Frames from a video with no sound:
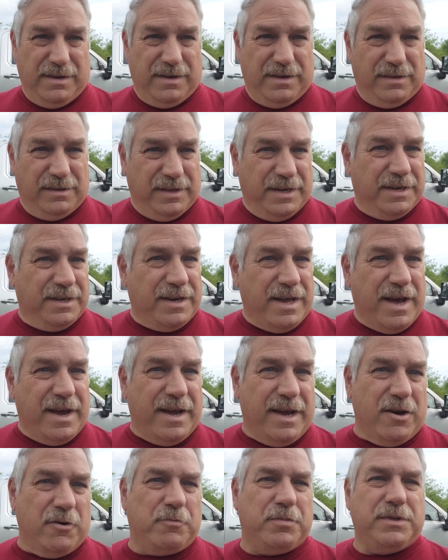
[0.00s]
Lynn and I
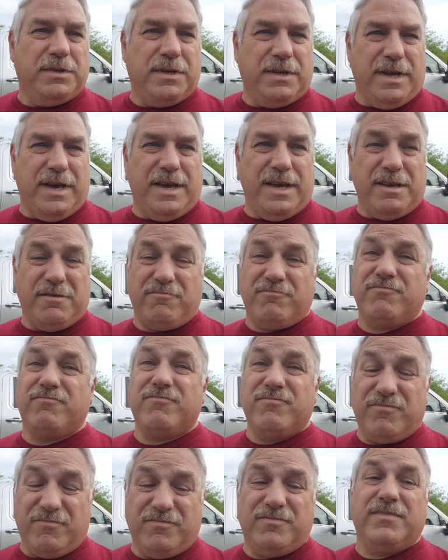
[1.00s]
helping today,
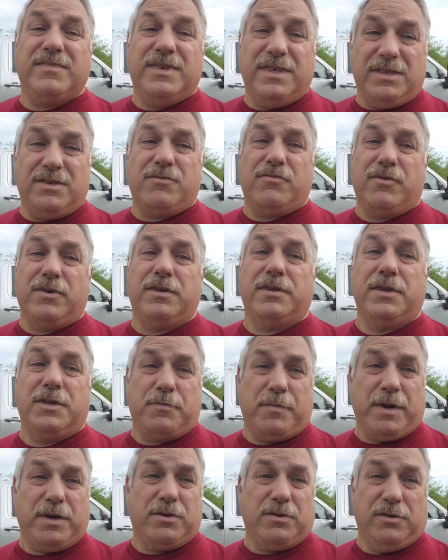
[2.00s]
it's really
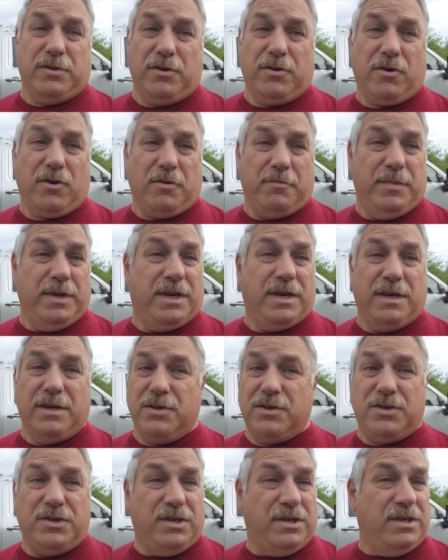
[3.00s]
special to her because
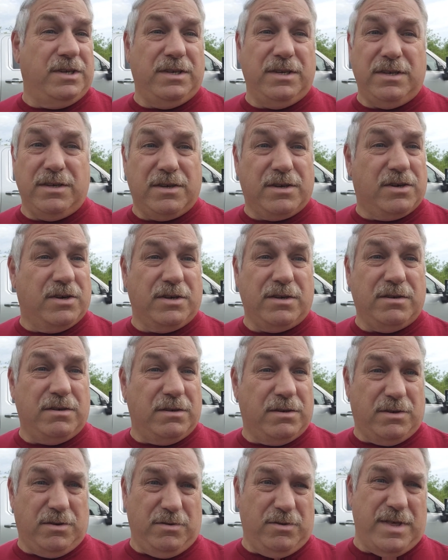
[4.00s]
she
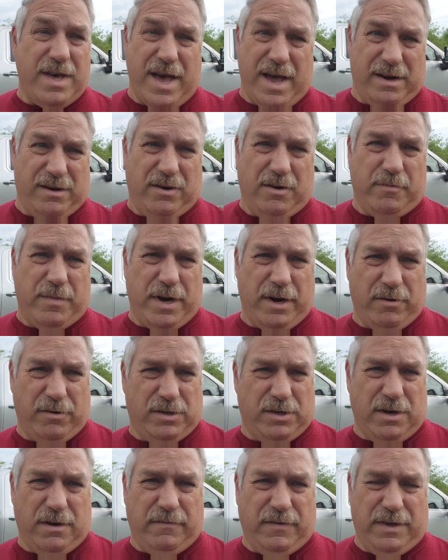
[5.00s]
couldn't do that all by herself,